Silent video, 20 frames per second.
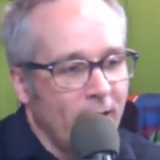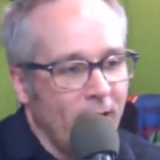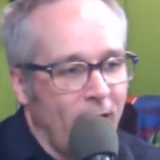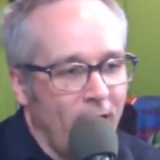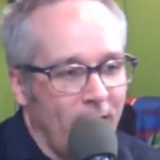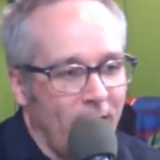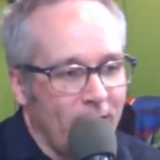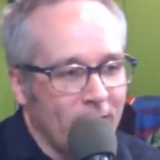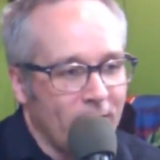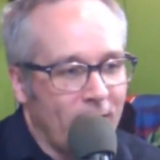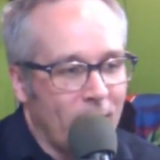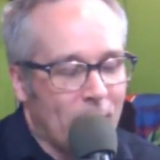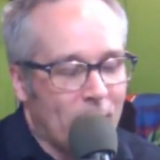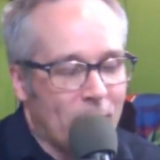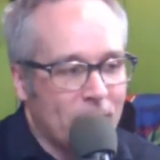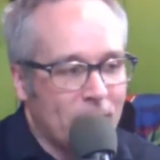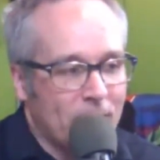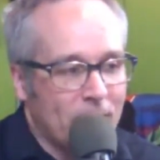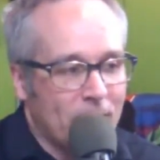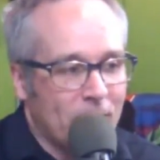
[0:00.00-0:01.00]
Uh, so that
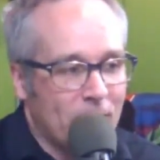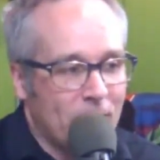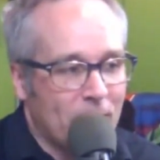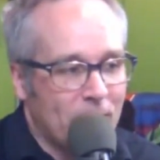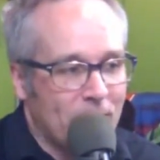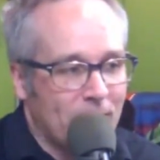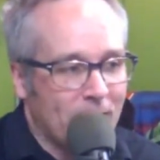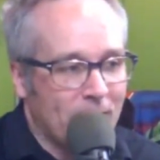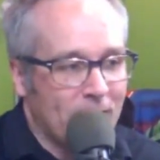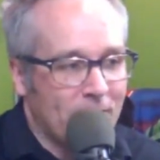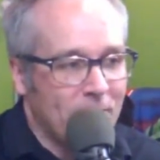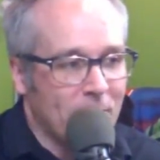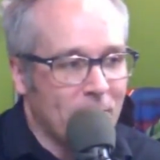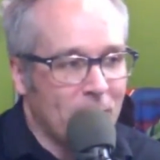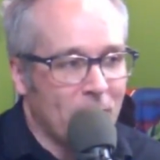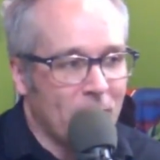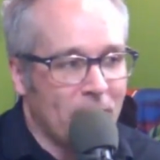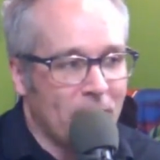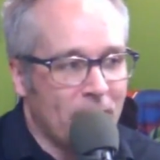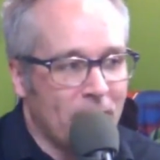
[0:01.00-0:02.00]
was that was a
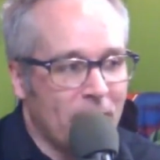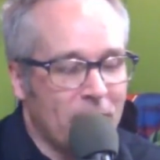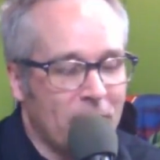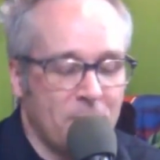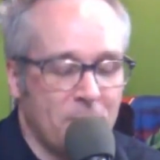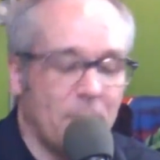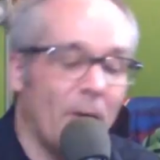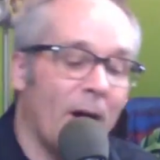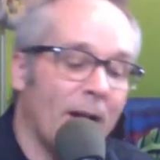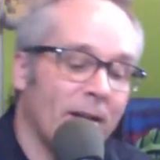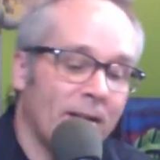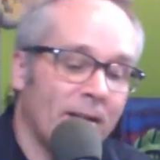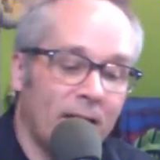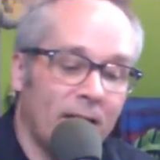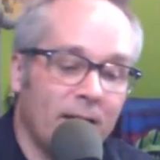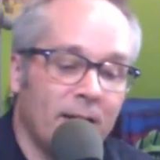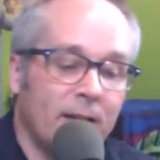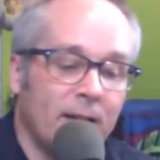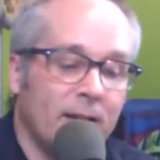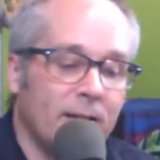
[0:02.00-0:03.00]
super fun adventure. But uh,
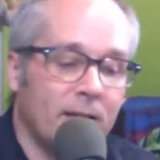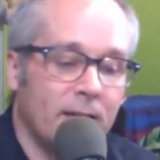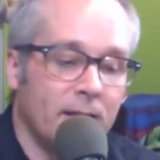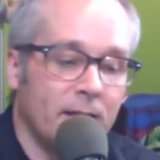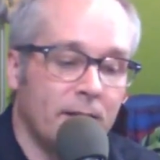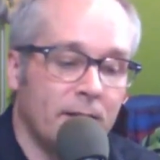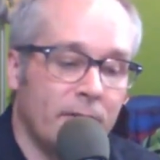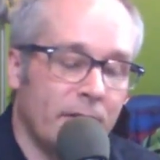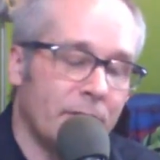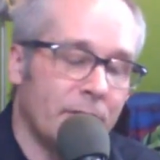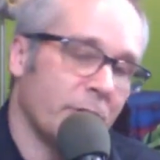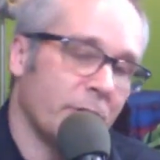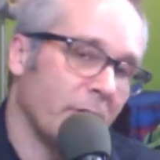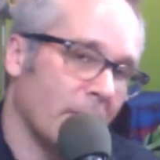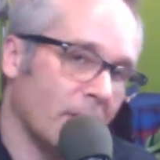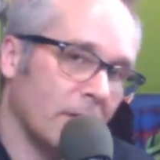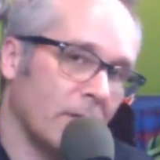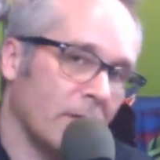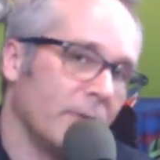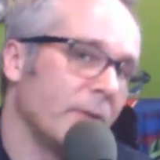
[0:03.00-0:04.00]
it, the adventure
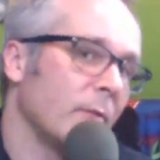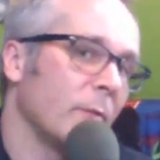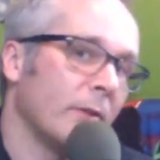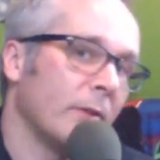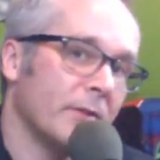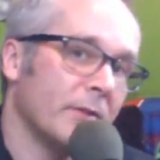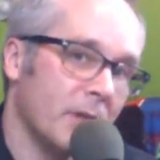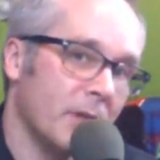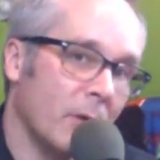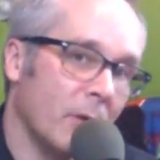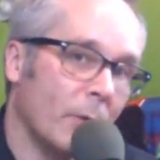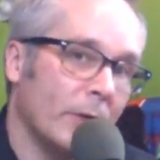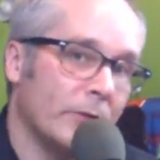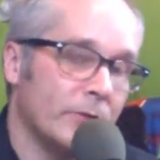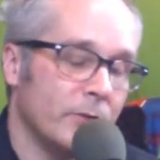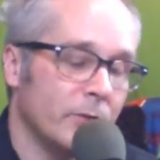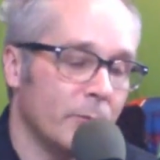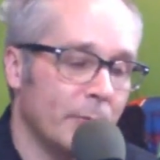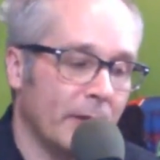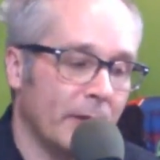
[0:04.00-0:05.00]
concluded with us going
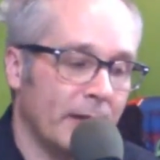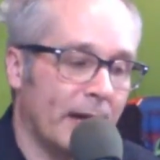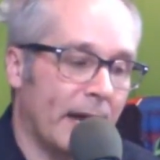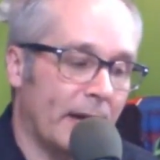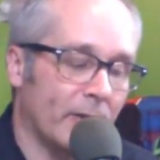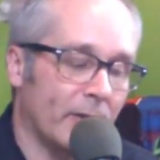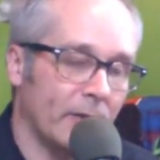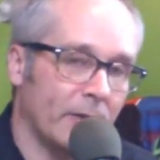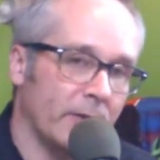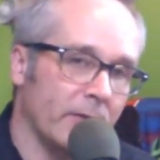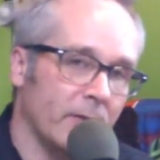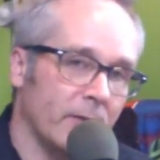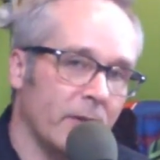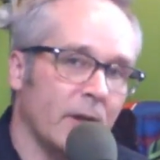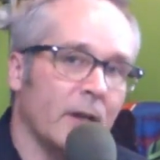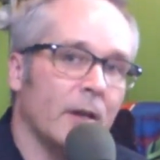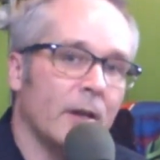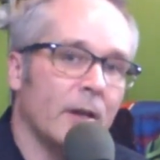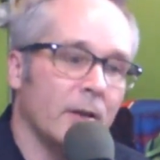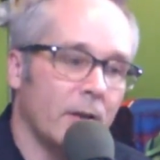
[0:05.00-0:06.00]
to the Billy Ireland
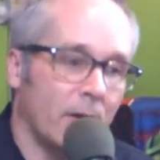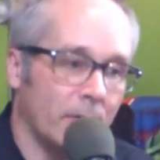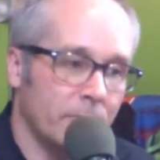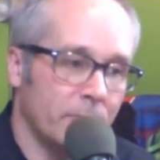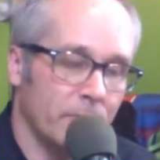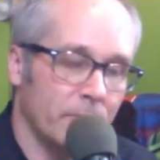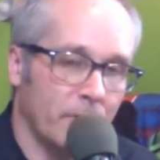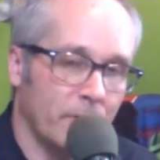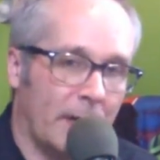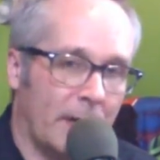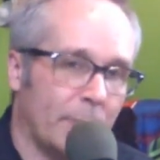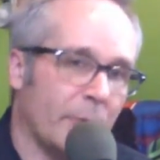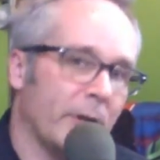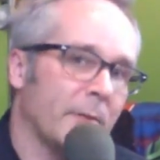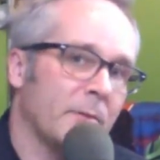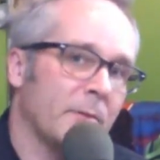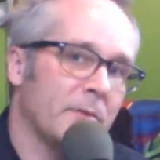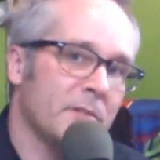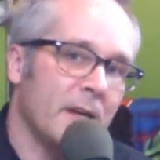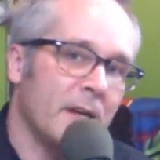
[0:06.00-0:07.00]
Cartoon Library
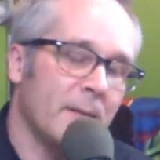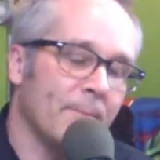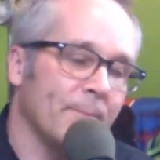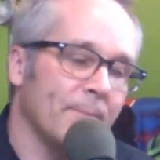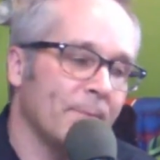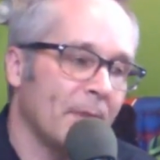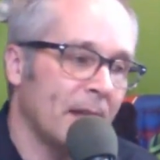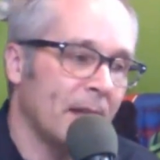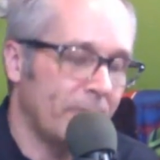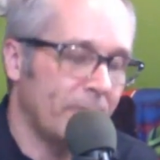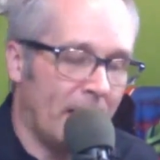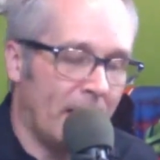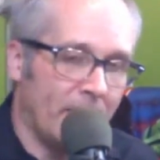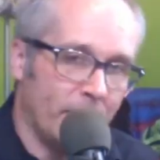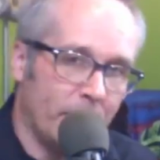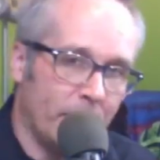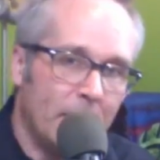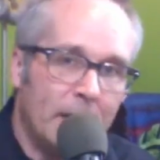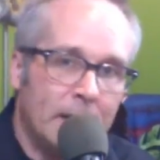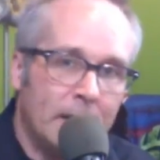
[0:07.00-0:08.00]
and Museum. And if you
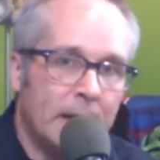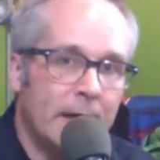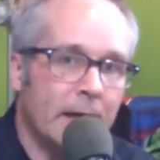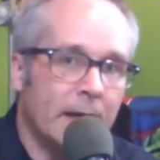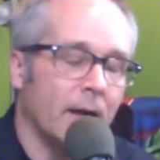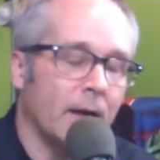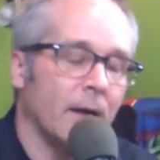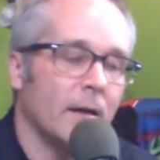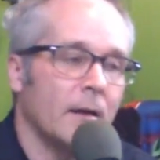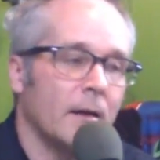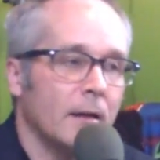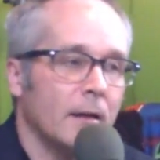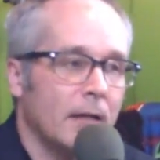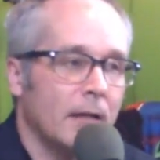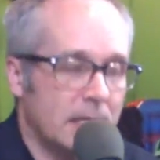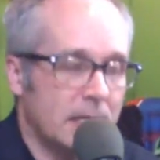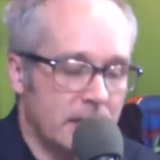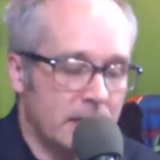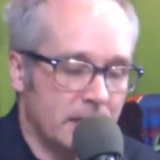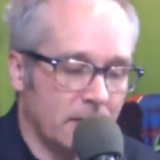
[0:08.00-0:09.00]
haven't been there,
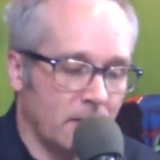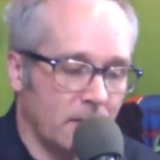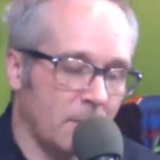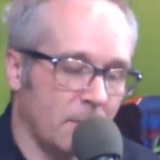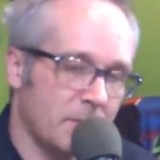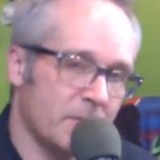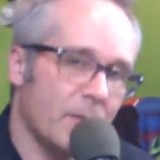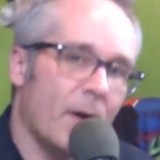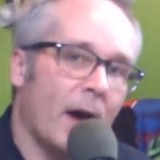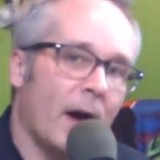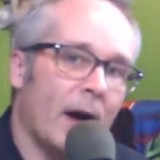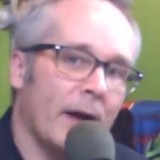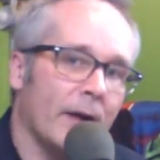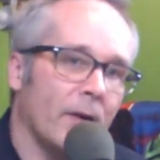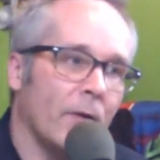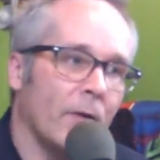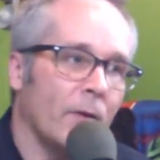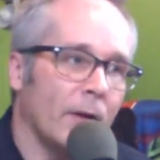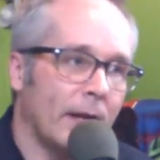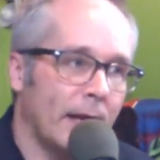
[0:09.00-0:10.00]
it's in Columbus,
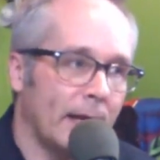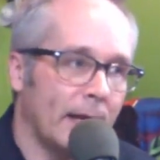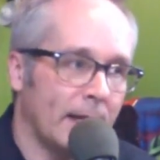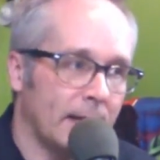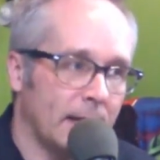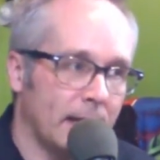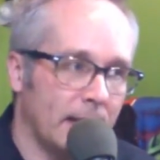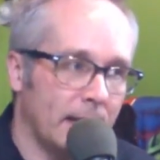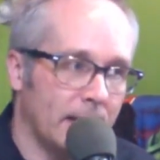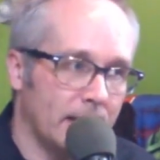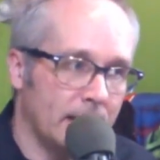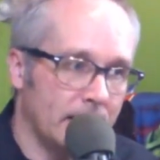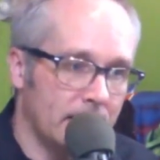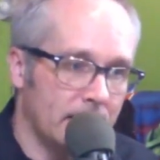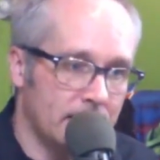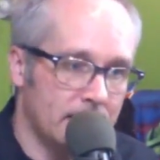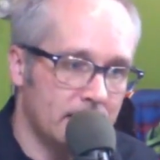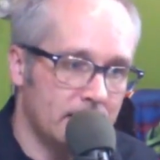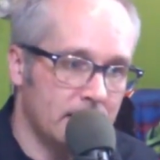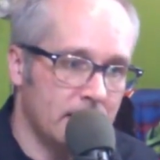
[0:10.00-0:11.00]
Ohio, and it
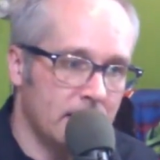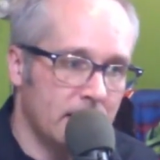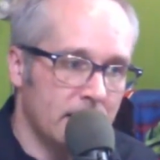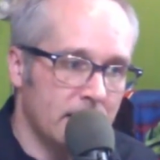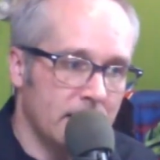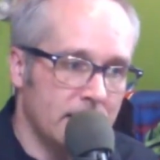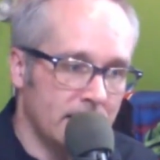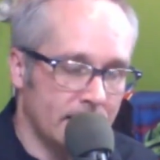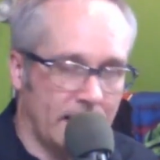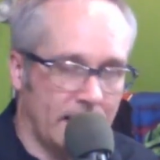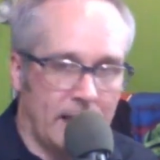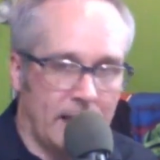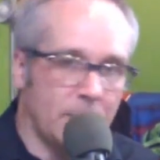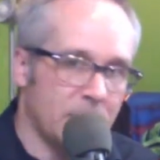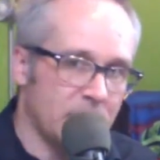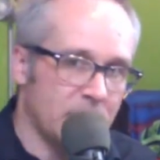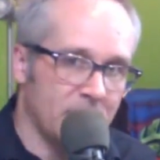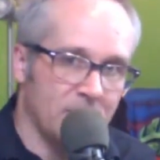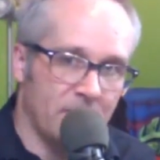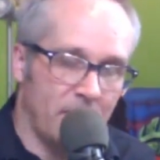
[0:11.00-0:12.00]
is from the
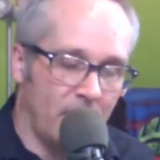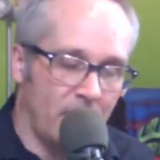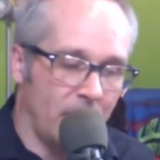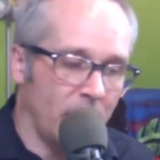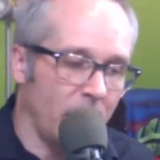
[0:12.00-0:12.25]
campus of uh,